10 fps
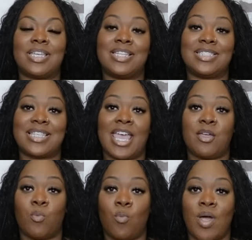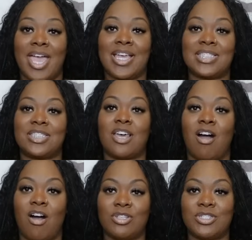It is a waxed
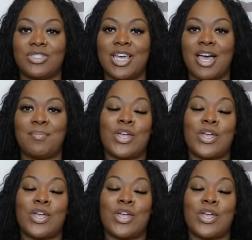halter top.